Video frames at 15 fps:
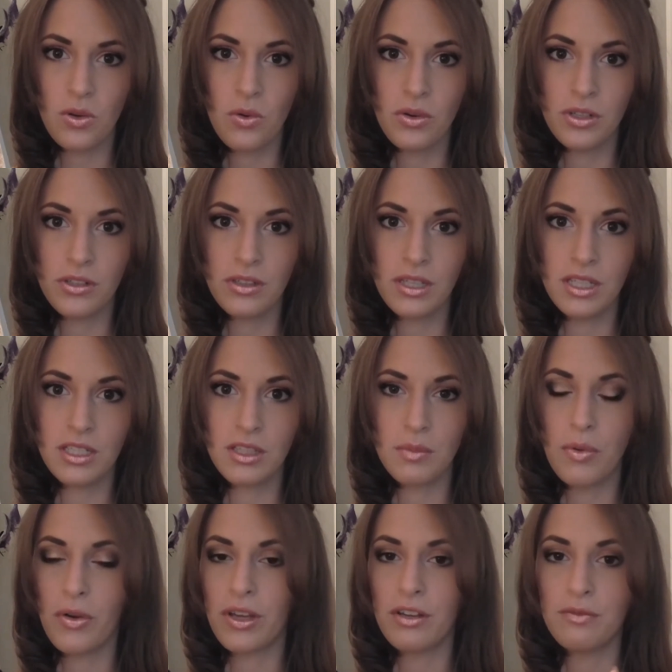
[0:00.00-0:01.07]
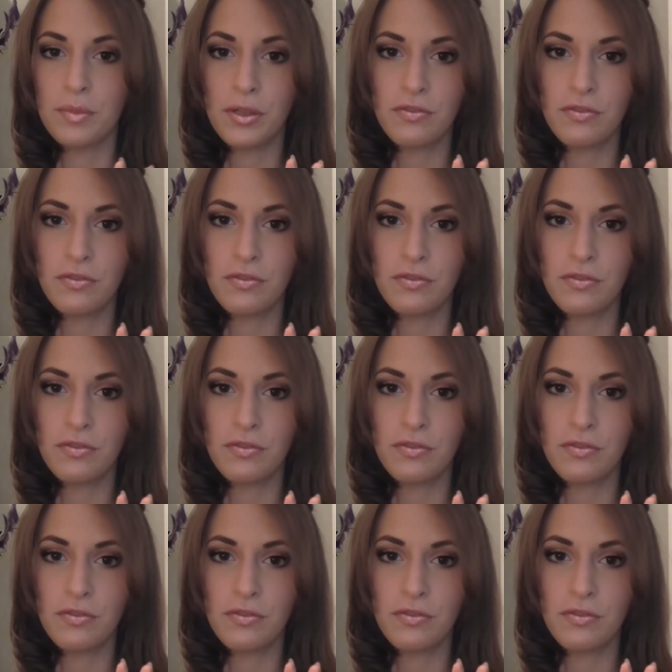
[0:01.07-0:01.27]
orderly to the point of